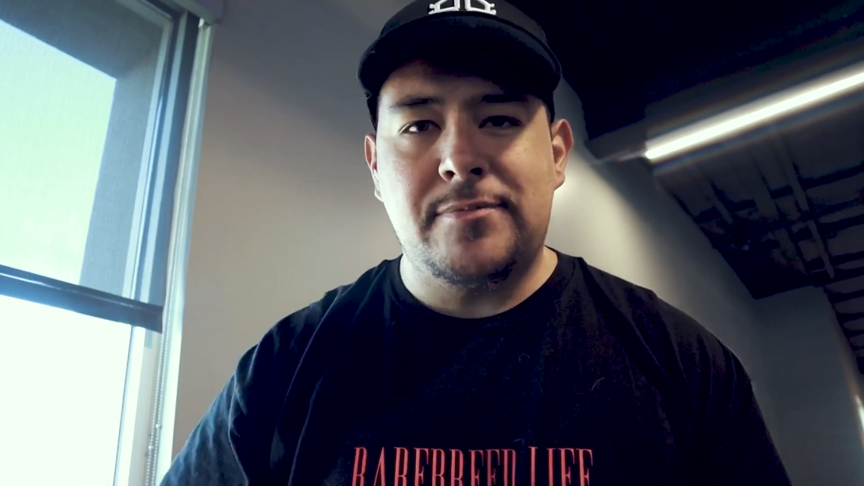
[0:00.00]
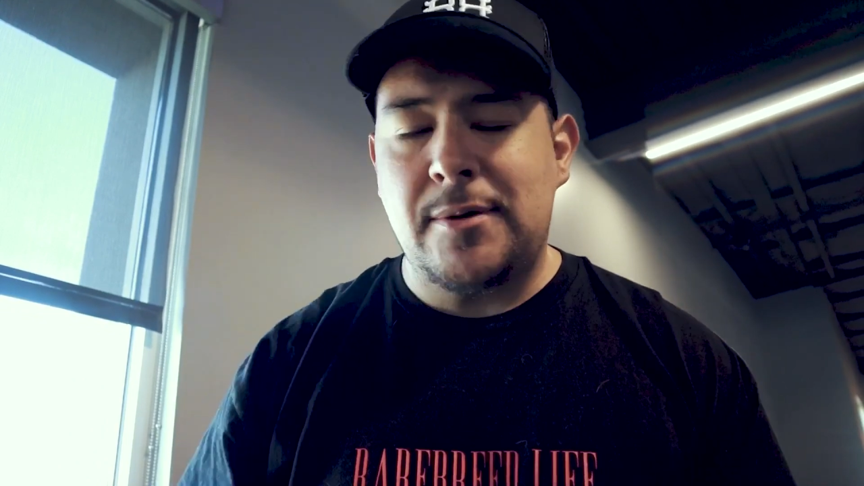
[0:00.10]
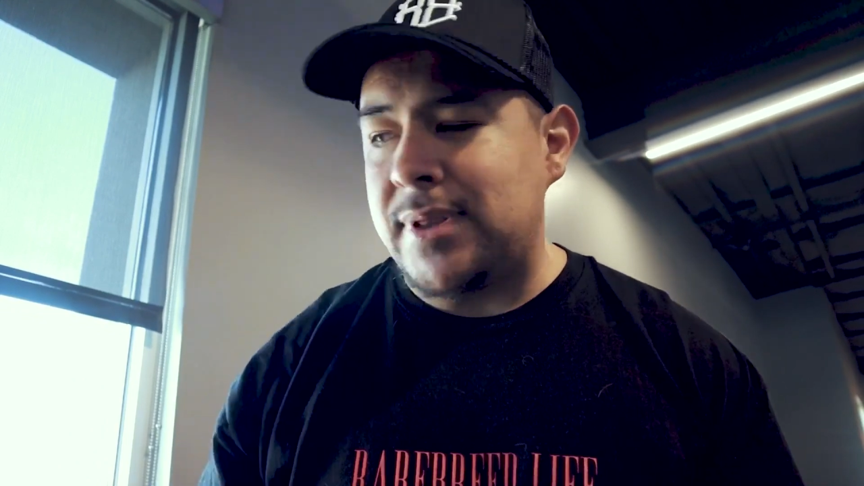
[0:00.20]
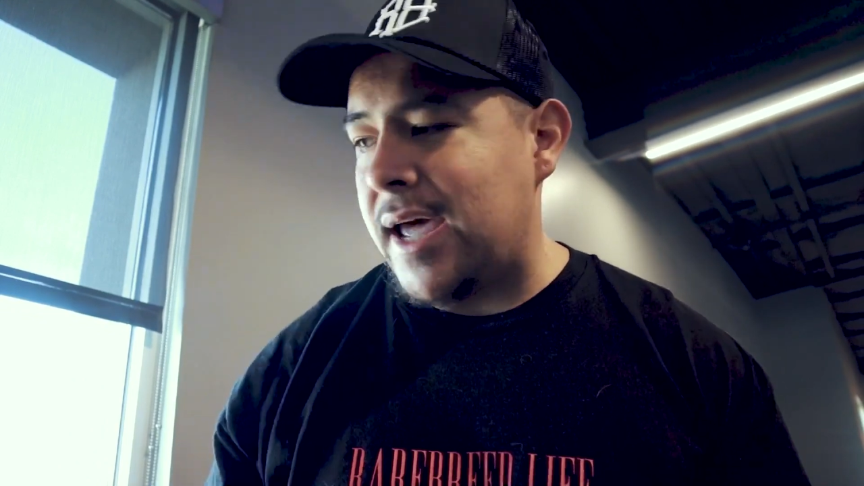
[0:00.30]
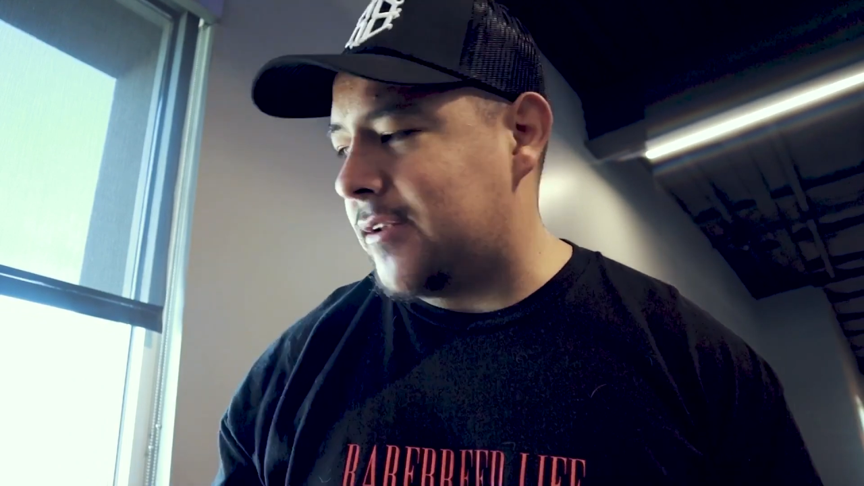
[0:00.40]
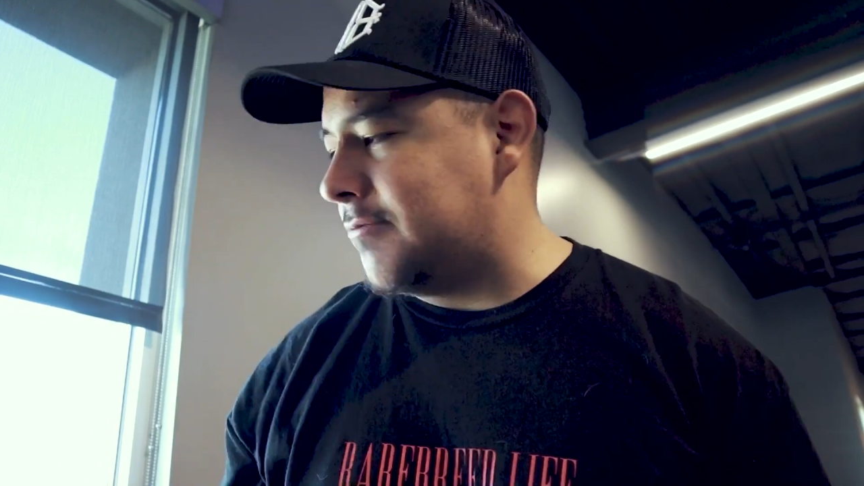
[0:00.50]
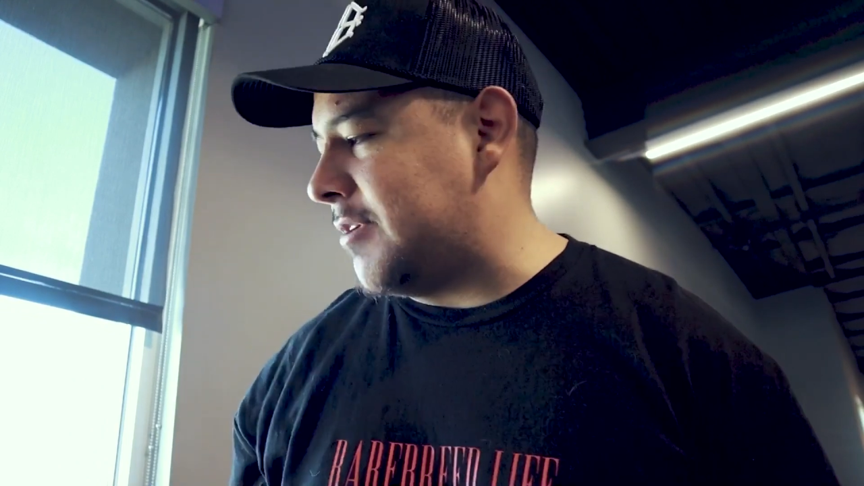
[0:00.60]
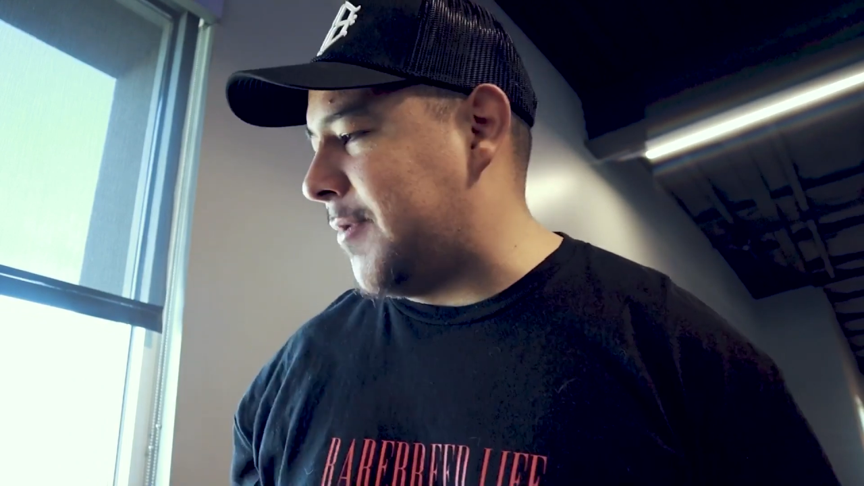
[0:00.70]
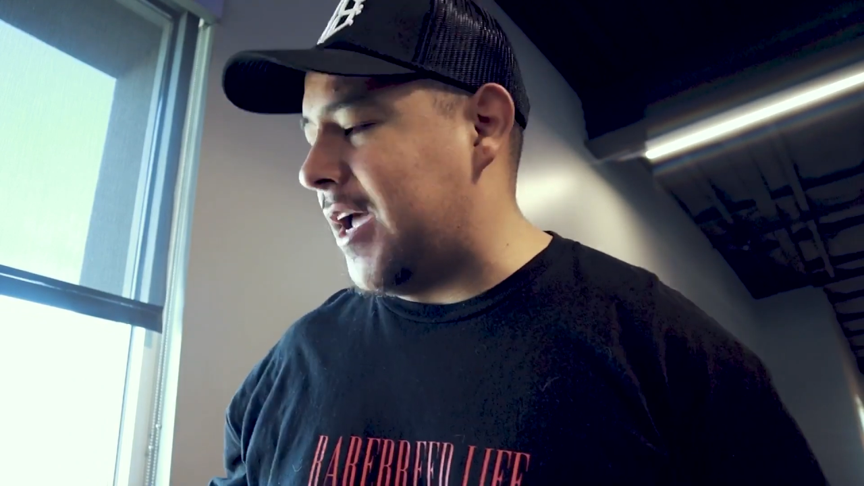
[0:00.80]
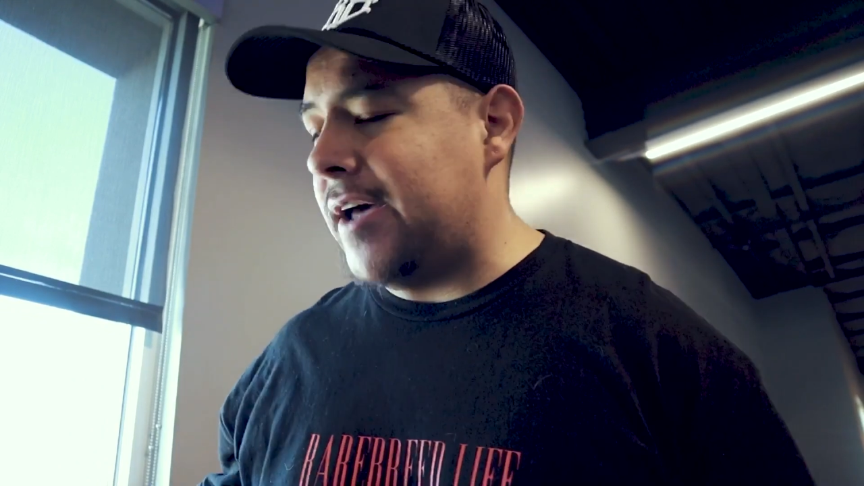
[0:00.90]
up the plan.
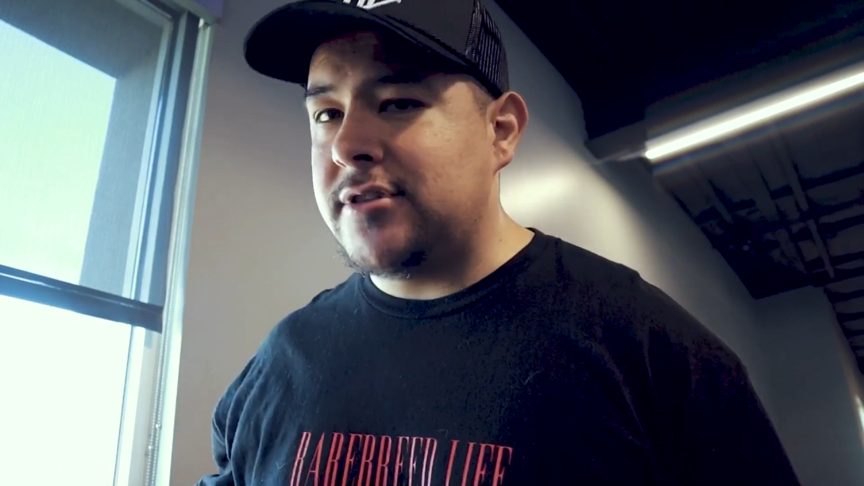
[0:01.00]
We might